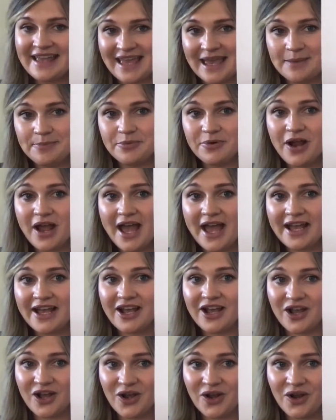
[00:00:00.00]
keep
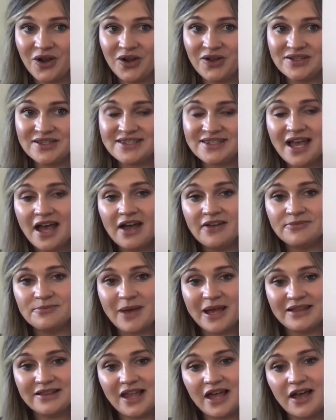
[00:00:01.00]
records of
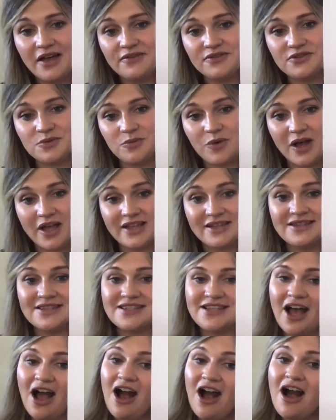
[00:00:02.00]
my loved
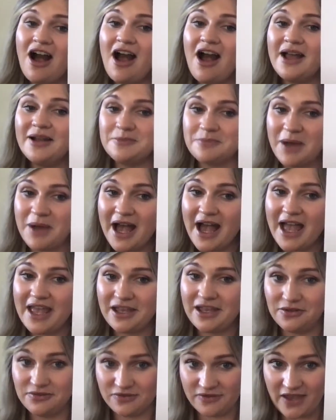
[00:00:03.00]
ones on my
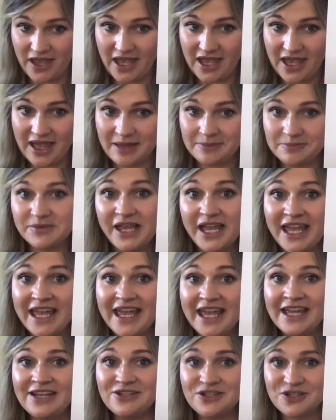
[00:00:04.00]
own family
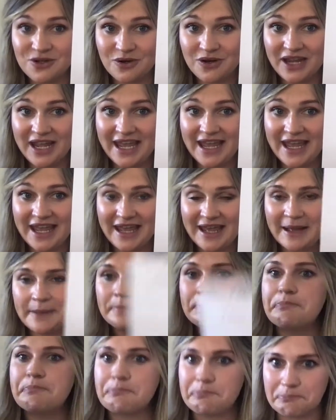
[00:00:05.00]
tree.
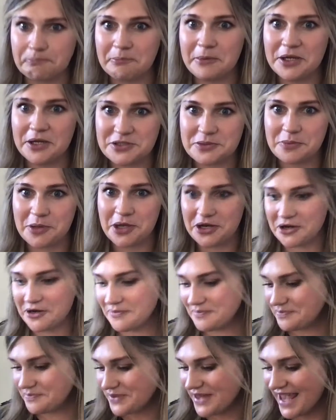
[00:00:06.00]
Much better.